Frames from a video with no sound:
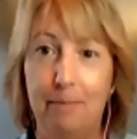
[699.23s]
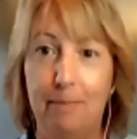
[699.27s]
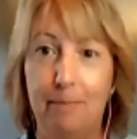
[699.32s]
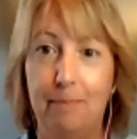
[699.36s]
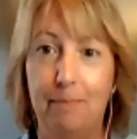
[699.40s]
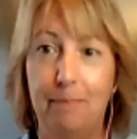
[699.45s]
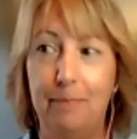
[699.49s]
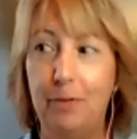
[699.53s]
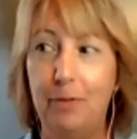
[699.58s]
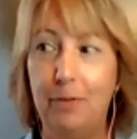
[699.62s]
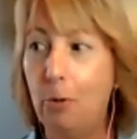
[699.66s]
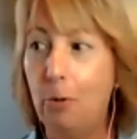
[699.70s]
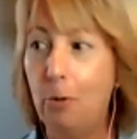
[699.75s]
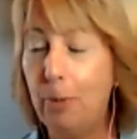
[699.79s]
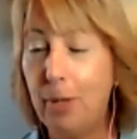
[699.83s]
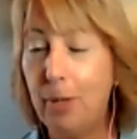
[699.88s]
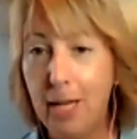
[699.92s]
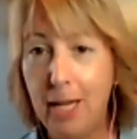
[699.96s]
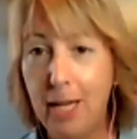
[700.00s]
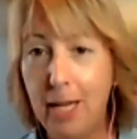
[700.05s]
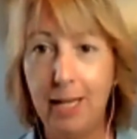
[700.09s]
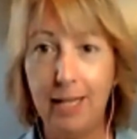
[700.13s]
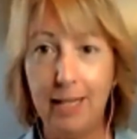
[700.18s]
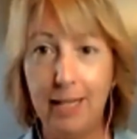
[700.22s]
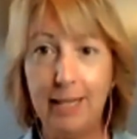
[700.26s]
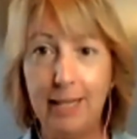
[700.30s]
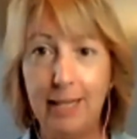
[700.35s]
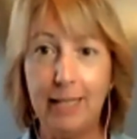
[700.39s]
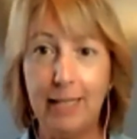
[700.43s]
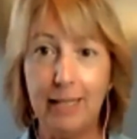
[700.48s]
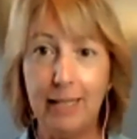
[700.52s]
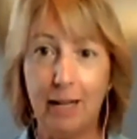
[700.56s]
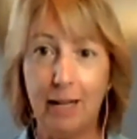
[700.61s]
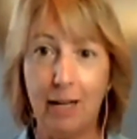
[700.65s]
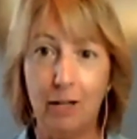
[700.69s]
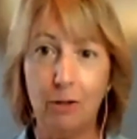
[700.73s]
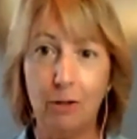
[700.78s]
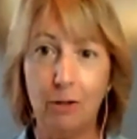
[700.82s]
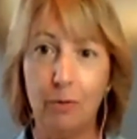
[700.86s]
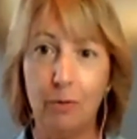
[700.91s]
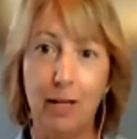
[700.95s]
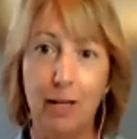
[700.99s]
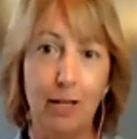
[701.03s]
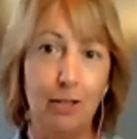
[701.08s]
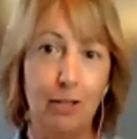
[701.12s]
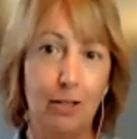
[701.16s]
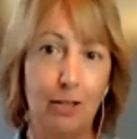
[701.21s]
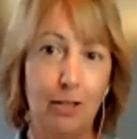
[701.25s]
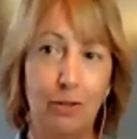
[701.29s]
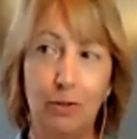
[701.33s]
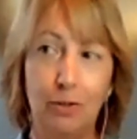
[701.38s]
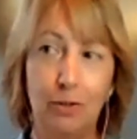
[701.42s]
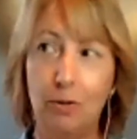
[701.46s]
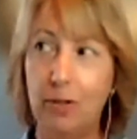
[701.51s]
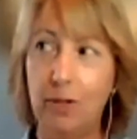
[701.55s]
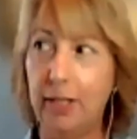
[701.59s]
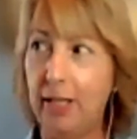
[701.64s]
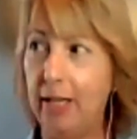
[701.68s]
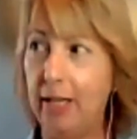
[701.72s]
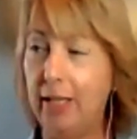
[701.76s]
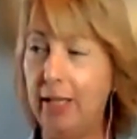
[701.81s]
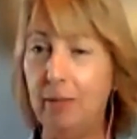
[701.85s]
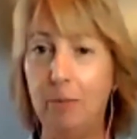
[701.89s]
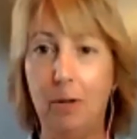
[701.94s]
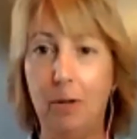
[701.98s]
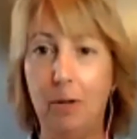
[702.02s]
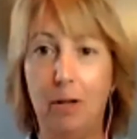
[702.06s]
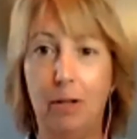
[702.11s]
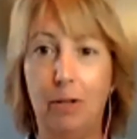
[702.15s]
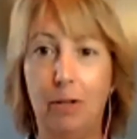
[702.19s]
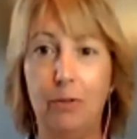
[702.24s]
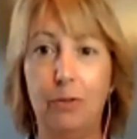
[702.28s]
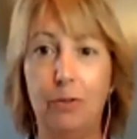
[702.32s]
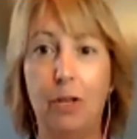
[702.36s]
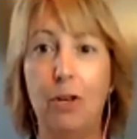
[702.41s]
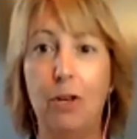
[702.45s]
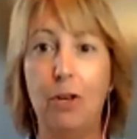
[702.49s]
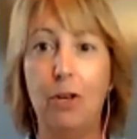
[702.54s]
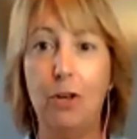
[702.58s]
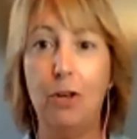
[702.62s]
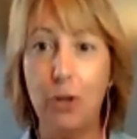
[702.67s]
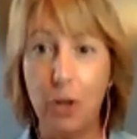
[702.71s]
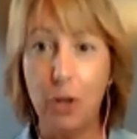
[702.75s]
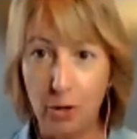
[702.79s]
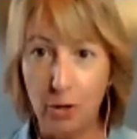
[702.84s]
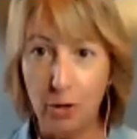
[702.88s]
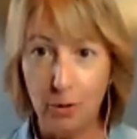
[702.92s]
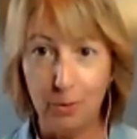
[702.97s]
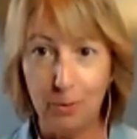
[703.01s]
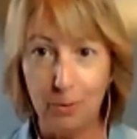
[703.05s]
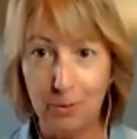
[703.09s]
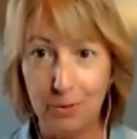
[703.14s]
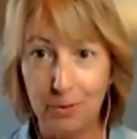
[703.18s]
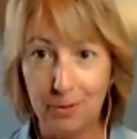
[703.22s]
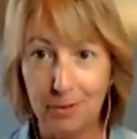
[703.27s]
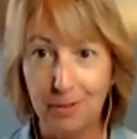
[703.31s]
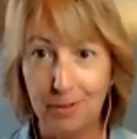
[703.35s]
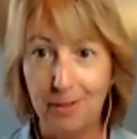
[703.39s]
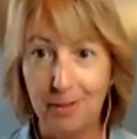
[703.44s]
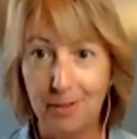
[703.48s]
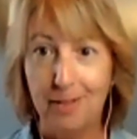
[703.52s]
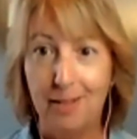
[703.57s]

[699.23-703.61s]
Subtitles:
Nobody in the congregations or the kingdom halls knows